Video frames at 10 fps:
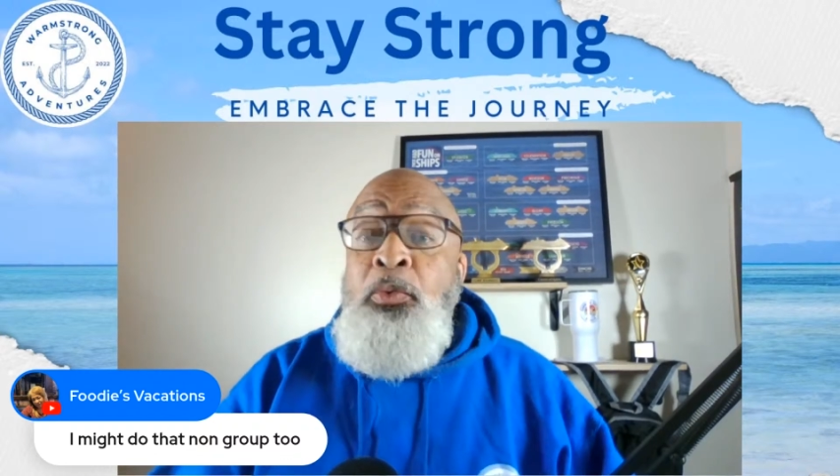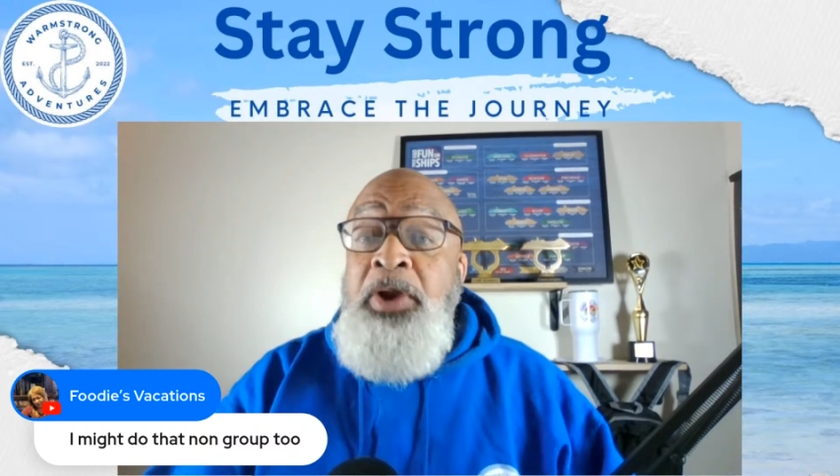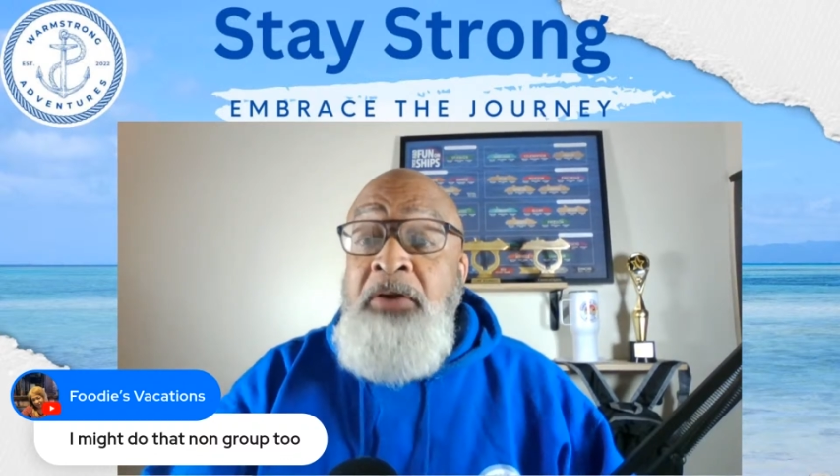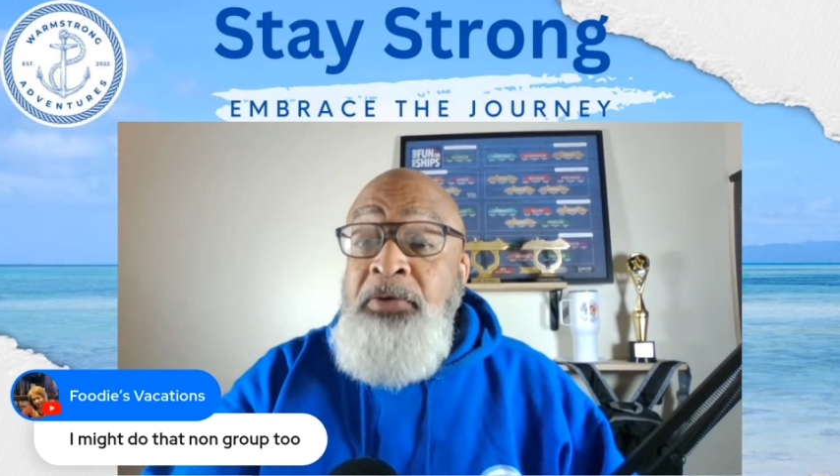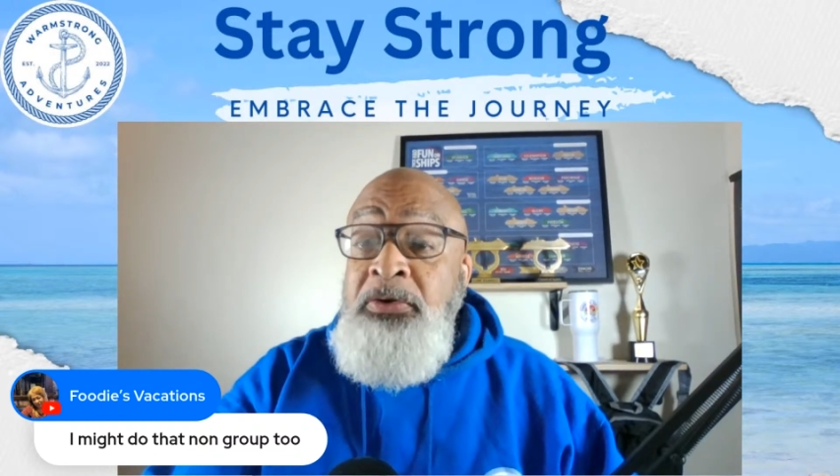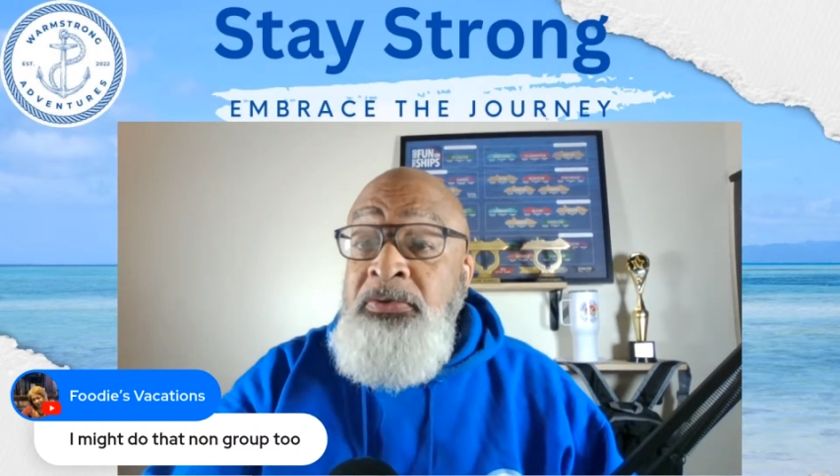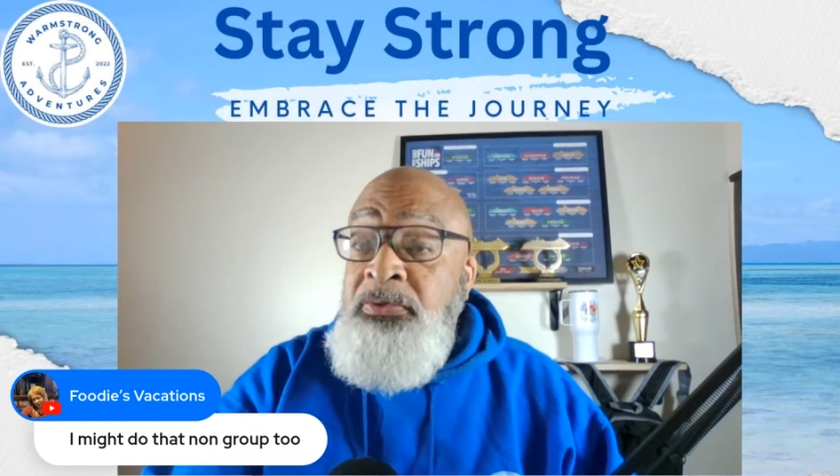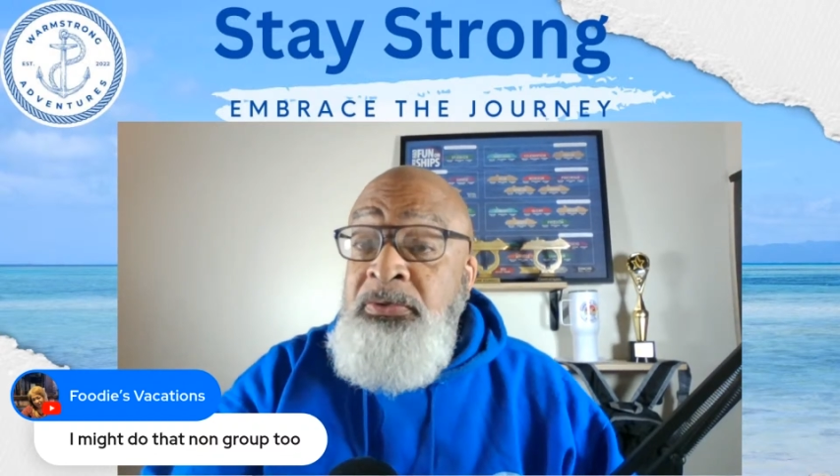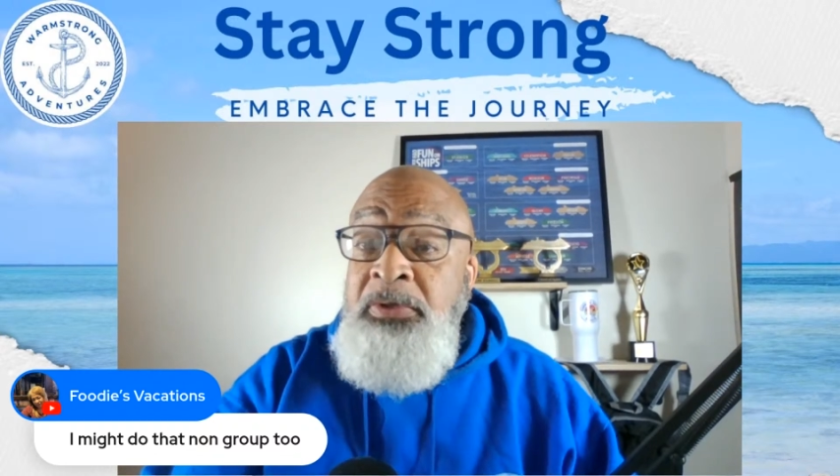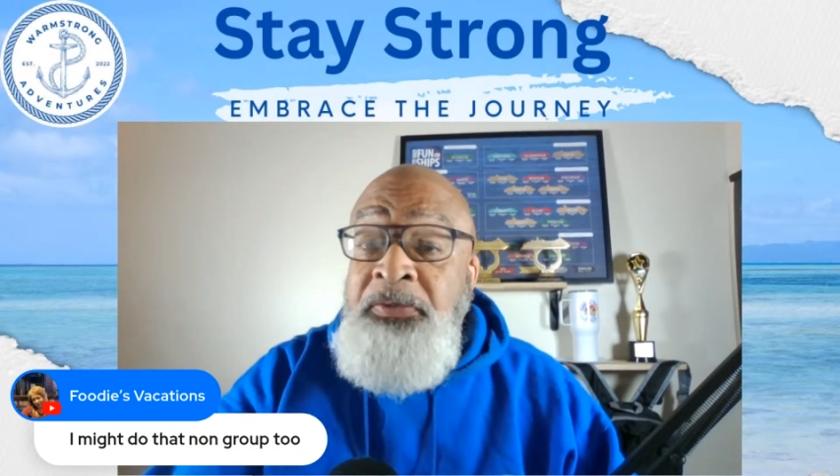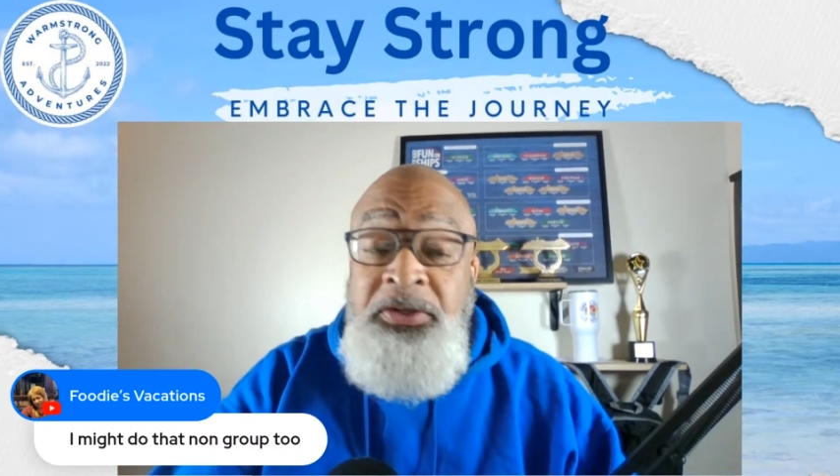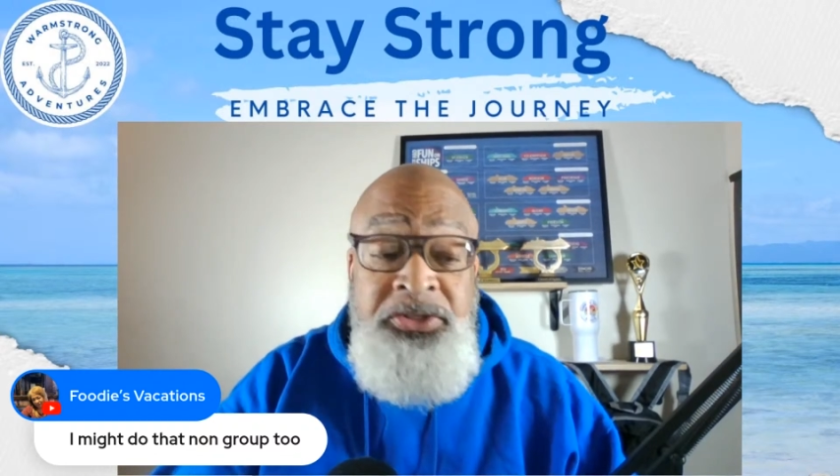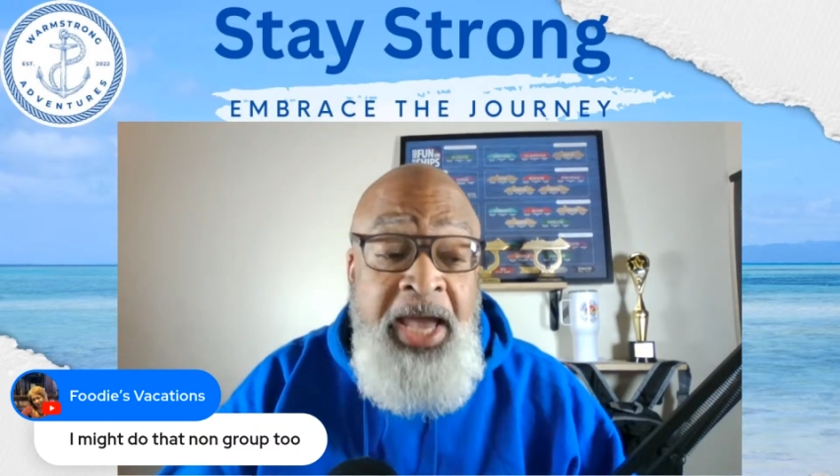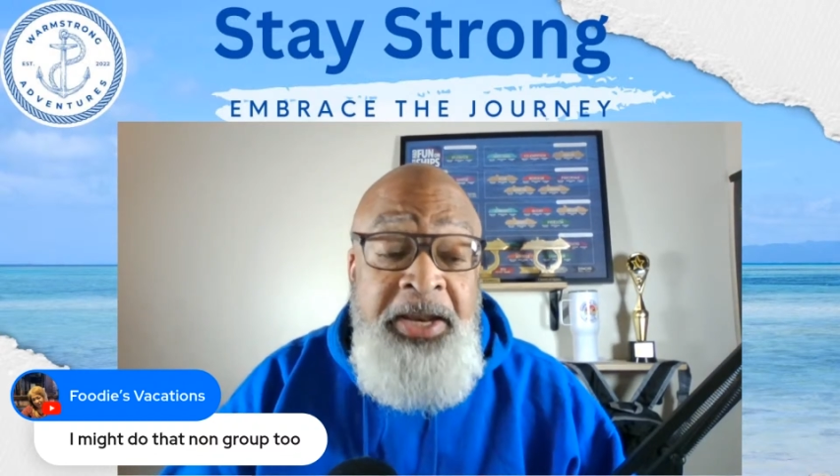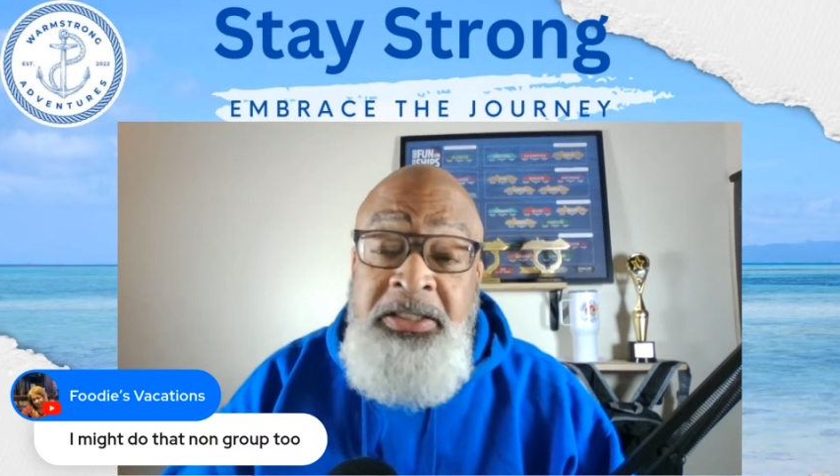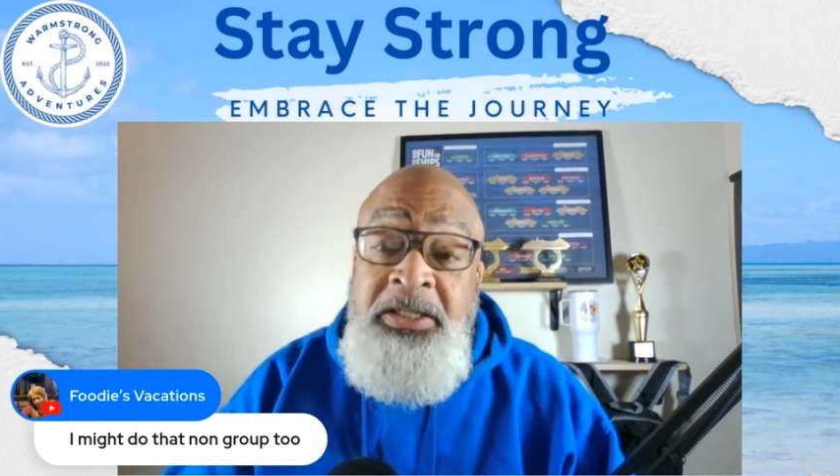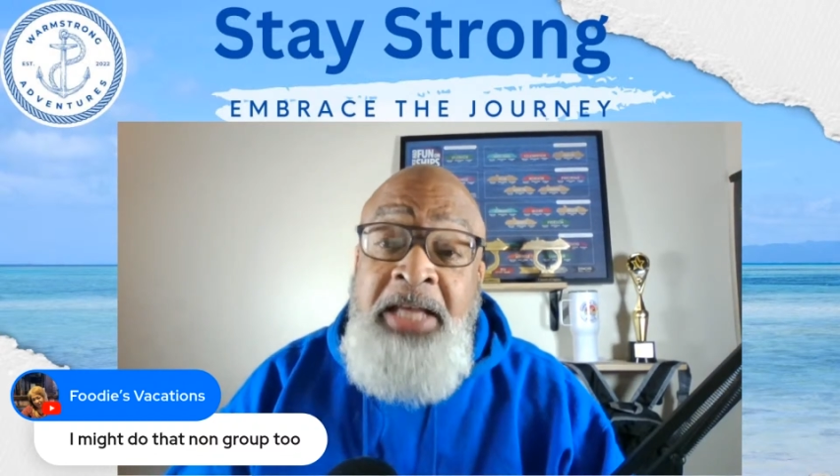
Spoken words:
whatever's in the chat